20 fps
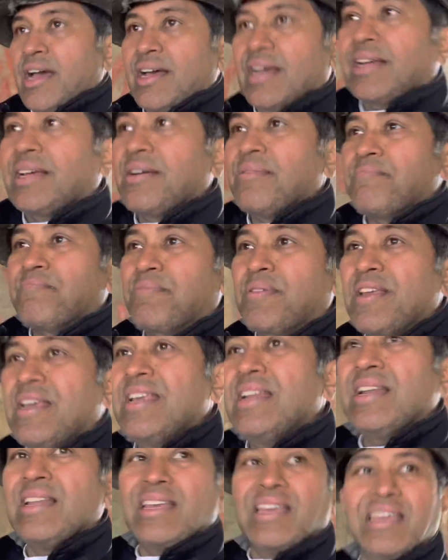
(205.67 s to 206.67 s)

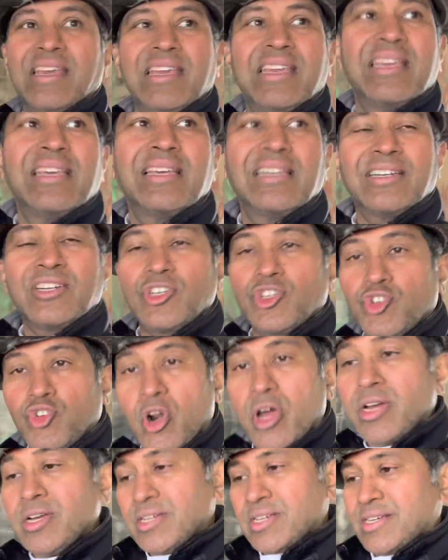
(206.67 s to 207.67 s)
completely
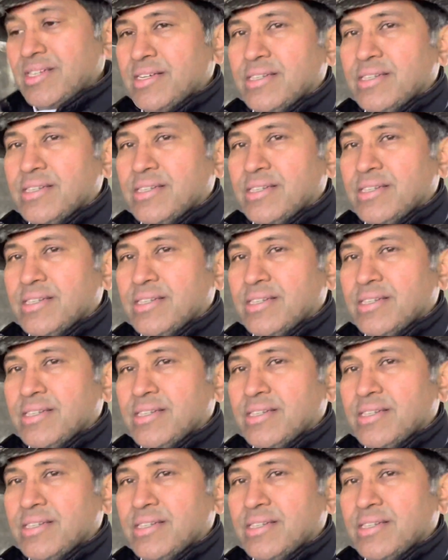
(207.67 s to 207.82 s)
drunk